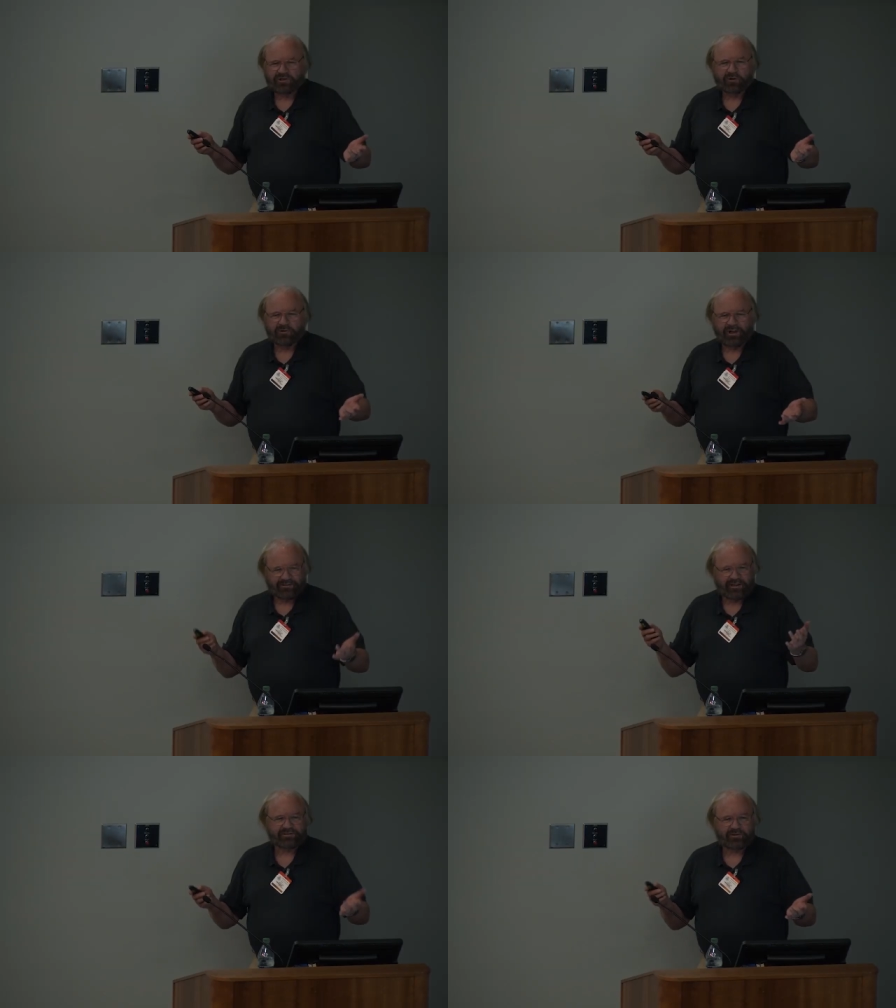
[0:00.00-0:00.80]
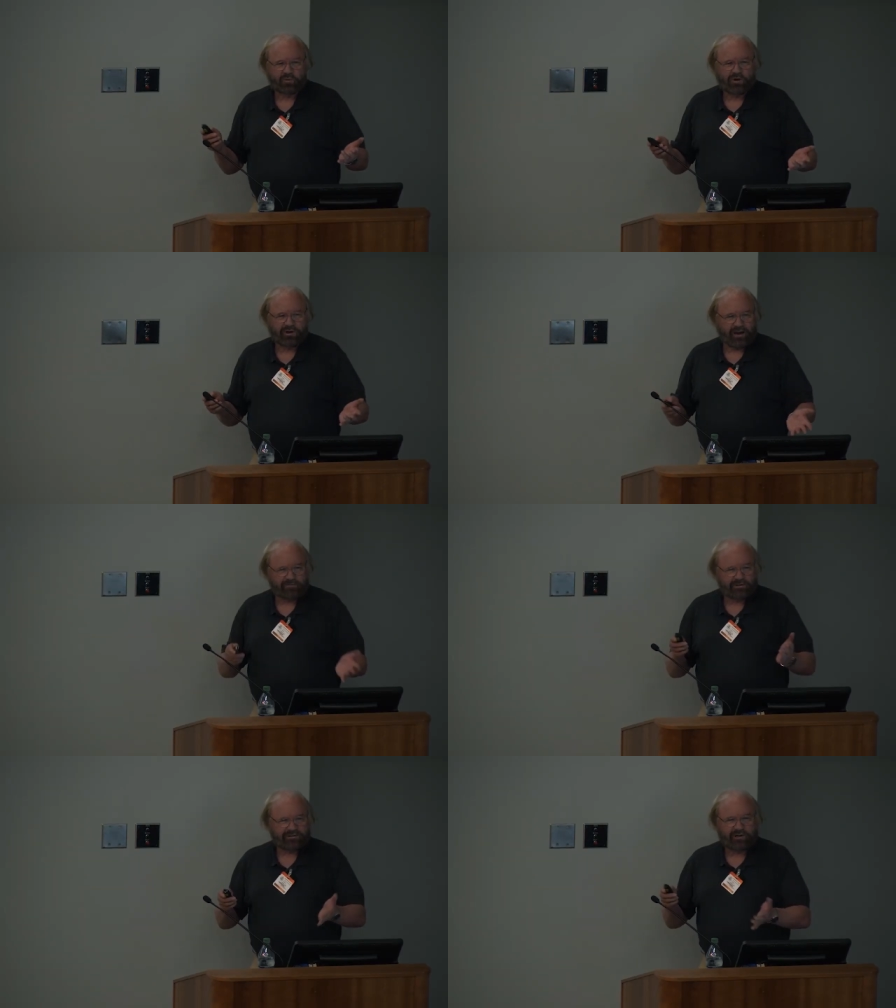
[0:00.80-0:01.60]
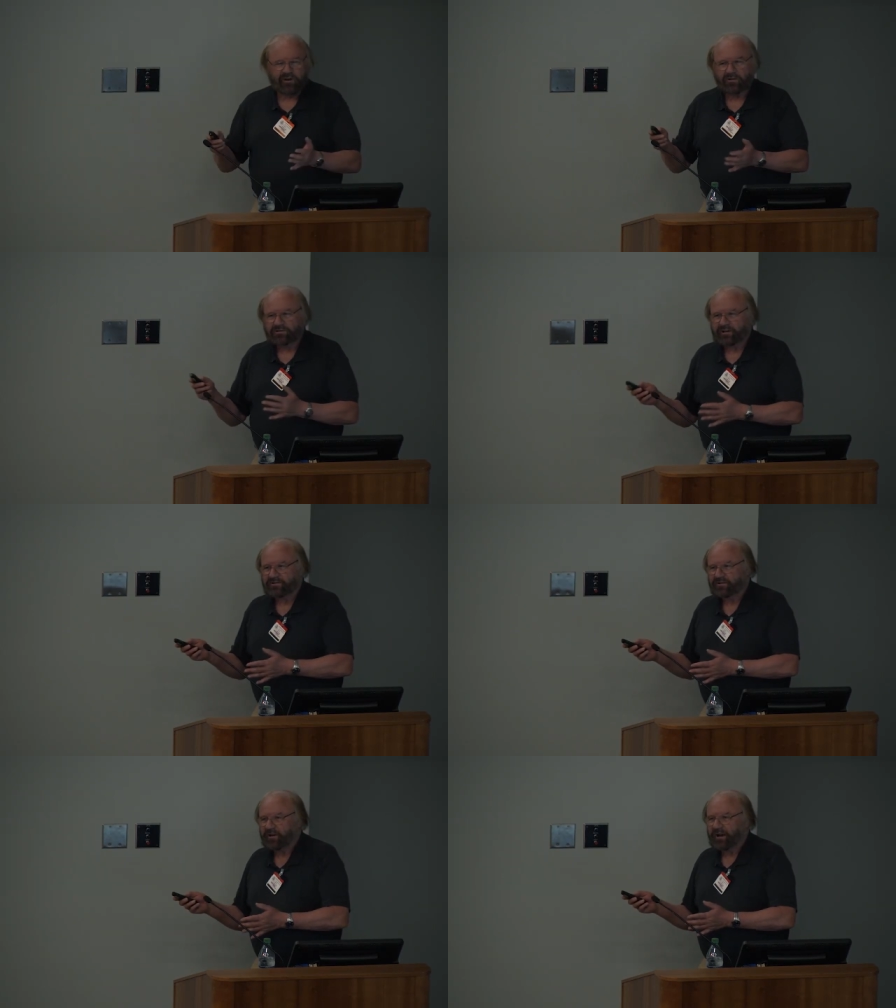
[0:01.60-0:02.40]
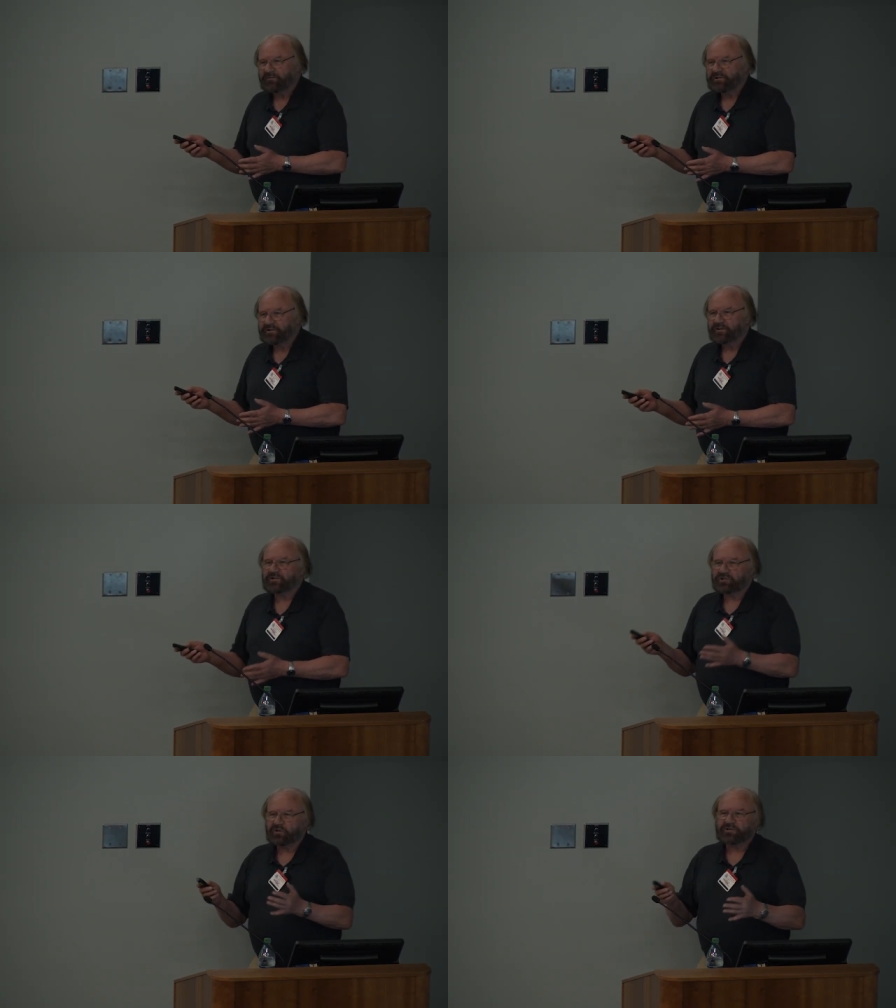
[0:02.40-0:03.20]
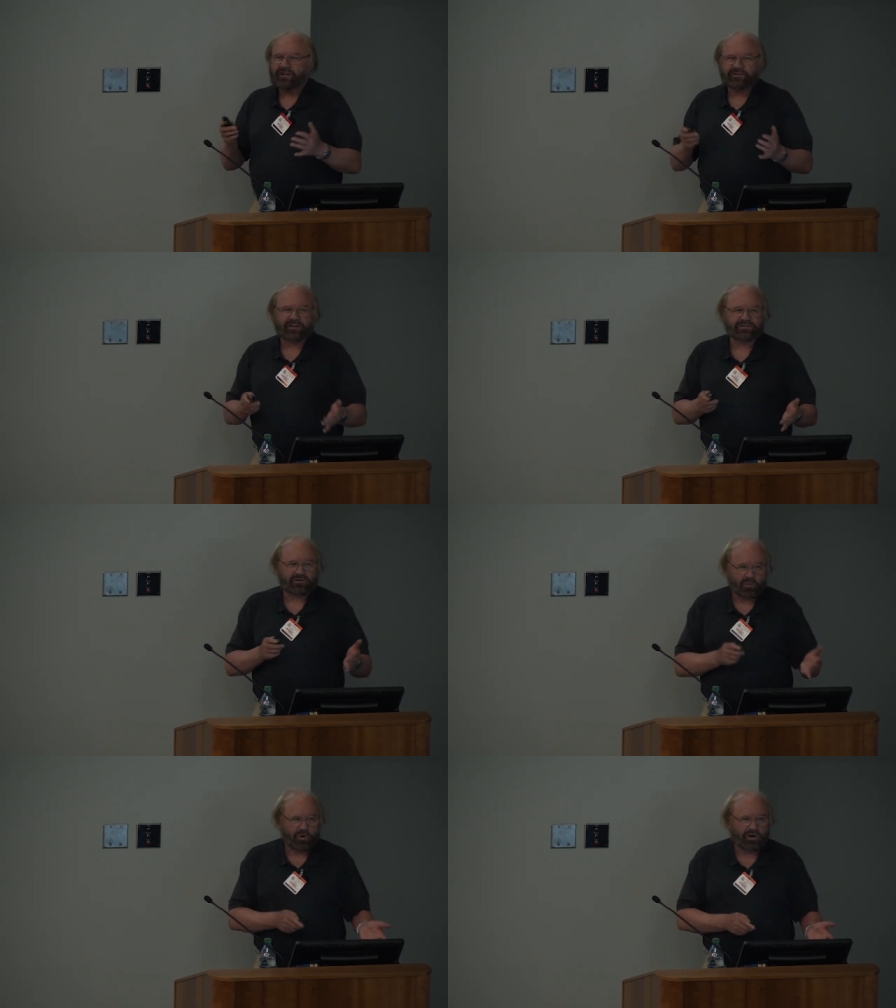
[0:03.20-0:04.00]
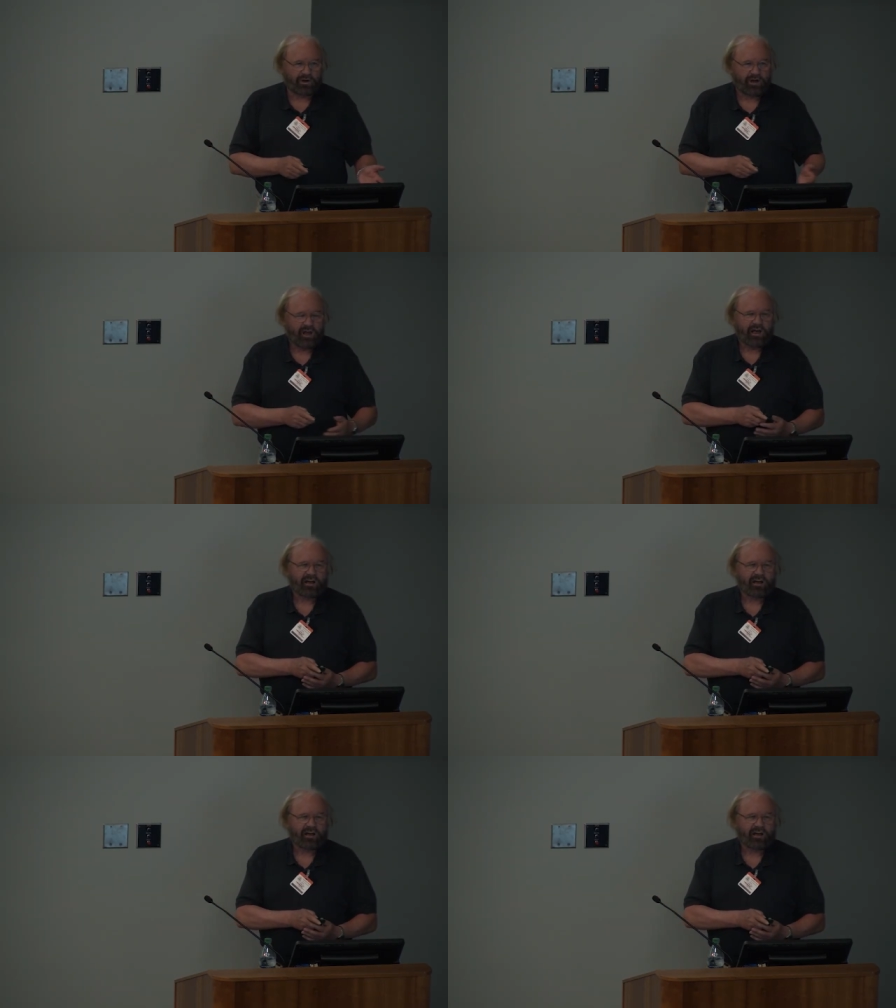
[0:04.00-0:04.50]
showed that doesn't work. Every study that's tested it ever since shows that doesn't work.